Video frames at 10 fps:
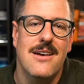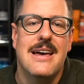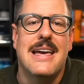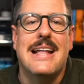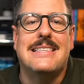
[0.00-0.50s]

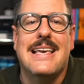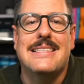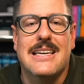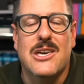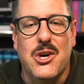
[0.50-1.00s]
it's a
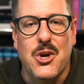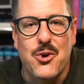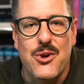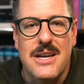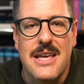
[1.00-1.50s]

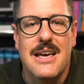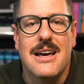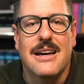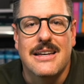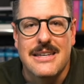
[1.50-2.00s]
security
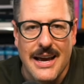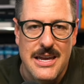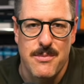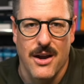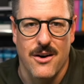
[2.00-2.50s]

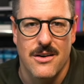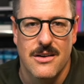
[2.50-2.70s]
nightmare.